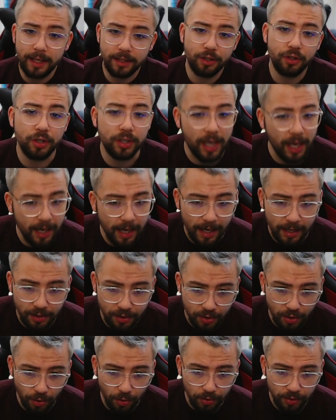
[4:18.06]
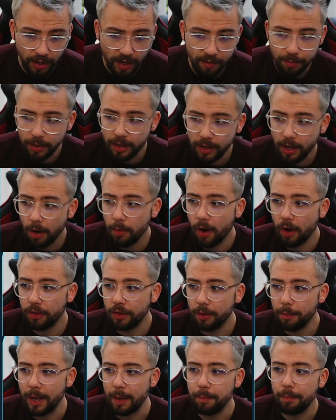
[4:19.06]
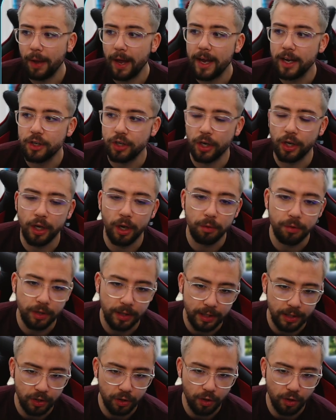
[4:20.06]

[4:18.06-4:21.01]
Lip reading: let's just get it installed. If we go on the main page and go to